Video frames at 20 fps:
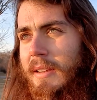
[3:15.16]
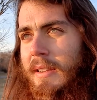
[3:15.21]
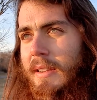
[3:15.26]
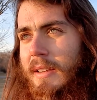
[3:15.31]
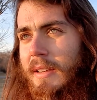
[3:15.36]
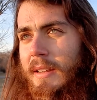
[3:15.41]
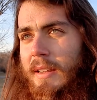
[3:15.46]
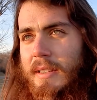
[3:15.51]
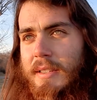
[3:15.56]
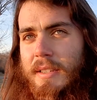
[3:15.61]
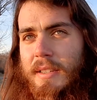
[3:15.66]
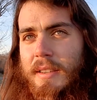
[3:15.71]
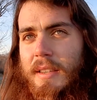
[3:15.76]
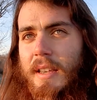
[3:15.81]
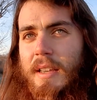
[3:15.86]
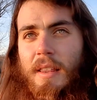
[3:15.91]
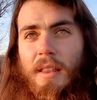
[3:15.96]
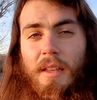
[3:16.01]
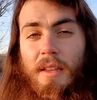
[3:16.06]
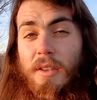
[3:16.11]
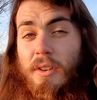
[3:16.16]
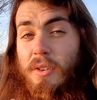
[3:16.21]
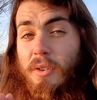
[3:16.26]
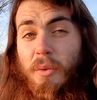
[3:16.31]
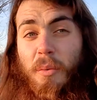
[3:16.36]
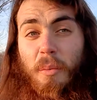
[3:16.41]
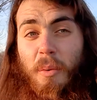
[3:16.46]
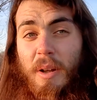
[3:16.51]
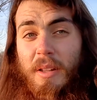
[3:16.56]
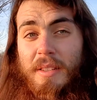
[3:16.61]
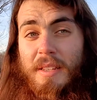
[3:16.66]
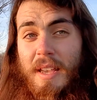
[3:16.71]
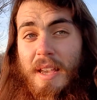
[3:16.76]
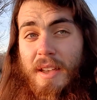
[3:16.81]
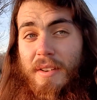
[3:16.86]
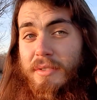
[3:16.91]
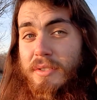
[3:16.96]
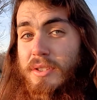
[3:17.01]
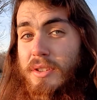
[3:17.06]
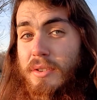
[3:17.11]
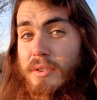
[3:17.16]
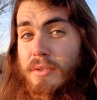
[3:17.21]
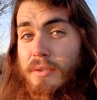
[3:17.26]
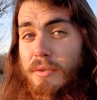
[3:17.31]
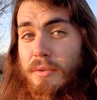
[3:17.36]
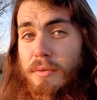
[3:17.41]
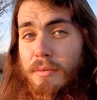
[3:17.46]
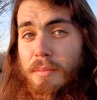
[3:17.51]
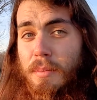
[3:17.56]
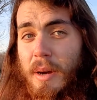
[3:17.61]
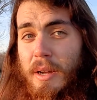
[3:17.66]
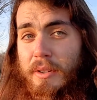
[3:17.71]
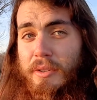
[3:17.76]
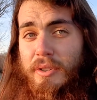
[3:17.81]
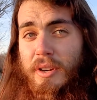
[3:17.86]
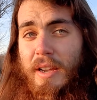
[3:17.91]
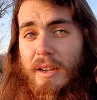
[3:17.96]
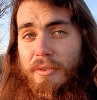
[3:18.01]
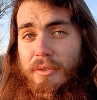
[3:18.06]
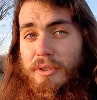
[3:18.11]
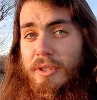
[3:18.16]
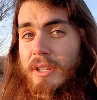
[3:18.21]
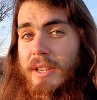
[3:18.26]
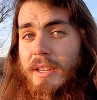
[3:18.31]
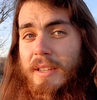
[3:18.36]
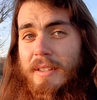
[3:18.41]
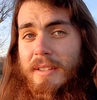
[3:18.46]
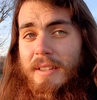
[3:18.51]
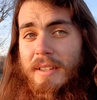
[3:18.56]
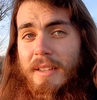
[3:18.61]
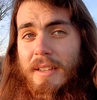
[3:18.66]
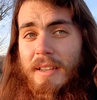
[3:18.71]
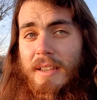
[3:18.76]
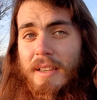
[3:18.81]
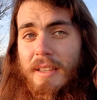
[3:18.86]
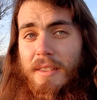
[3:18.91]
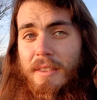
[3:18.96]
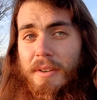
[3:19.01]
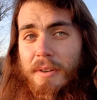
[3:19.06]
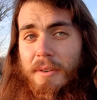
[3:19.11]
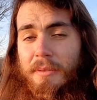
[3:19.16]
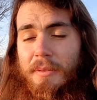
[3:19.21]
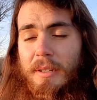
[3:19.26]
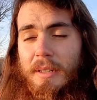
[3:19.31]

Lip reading: And that's the thing, like, you don't want to have too much algae either.